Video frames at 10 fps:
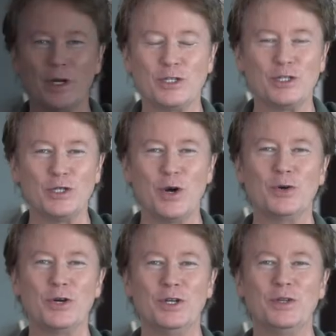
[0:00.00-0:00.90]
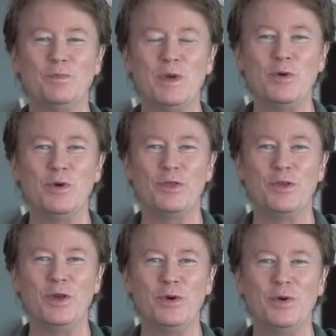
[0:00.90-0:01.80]
It's so good to be with
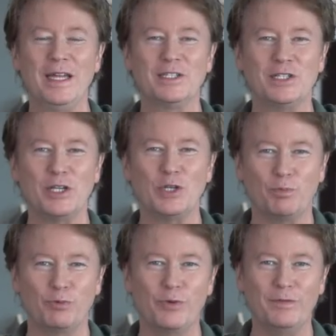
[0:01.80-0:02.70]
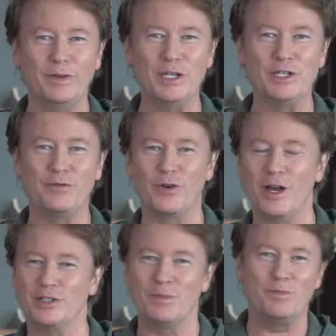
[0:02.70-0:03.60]
you and such a privilege for
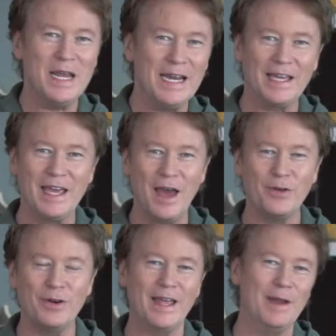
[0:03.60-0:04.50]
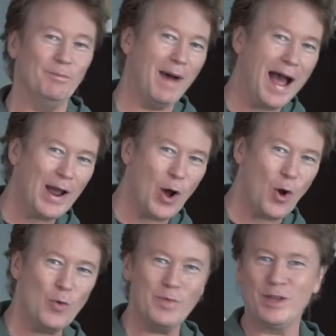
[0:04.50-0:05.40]
us to be together in my
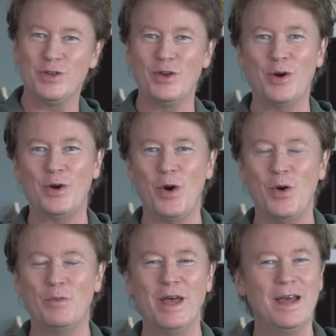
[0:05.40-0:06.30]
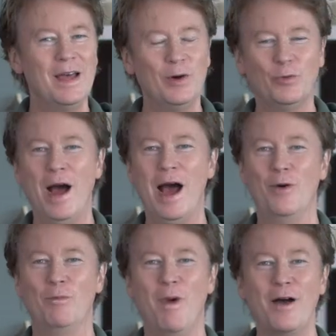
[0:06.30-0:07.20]
home, in your home.
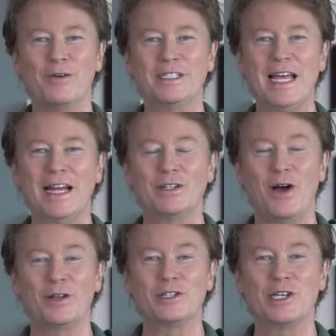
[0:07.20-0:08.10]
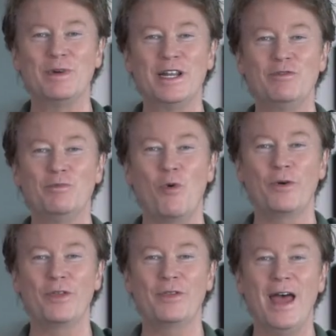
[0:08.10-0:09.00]
Wow, modern technology, but even
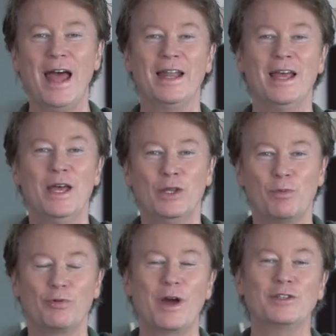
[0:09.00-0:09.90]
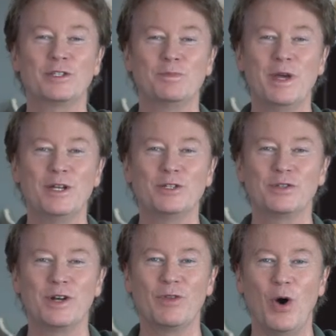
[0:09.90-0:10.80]
more than that, the precious
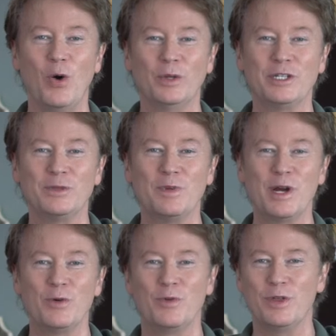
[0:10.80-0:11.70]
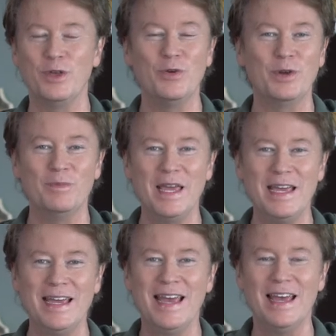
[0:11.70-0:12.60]
ministry of the Holy Spirit with you and
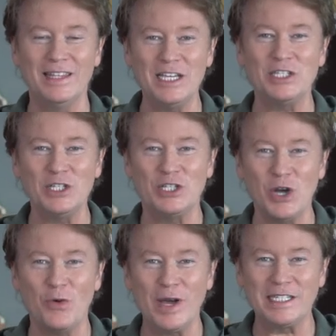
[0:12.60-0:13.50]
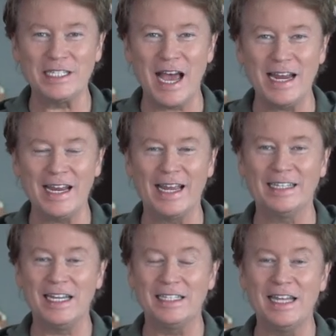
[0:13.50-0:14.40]
me. This is so exciting.
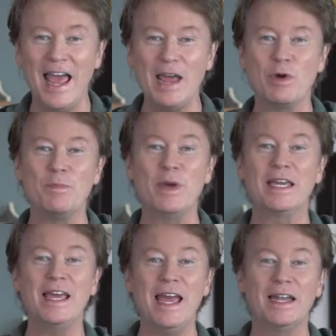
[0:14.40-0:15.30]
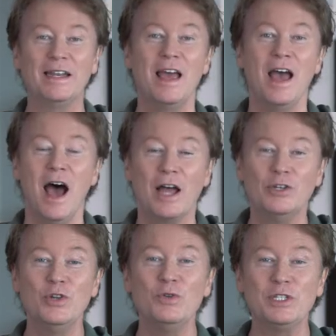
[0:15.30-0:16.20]
And today we begin a
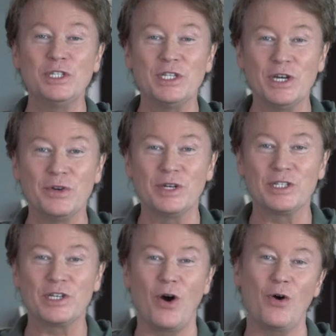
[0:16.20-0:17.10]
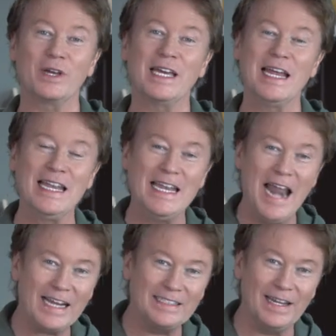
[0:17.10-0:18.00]
new series called
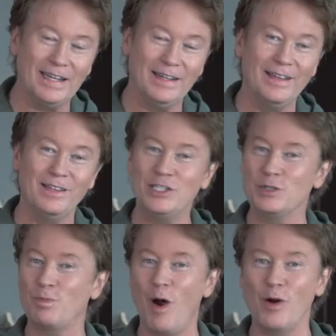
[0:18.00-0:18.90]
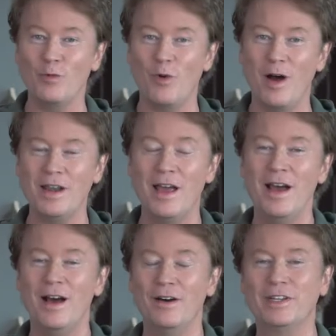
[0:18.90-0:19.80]
Connected. This is part 1
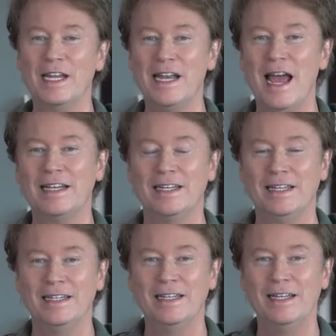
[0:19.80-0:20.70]
of Connected.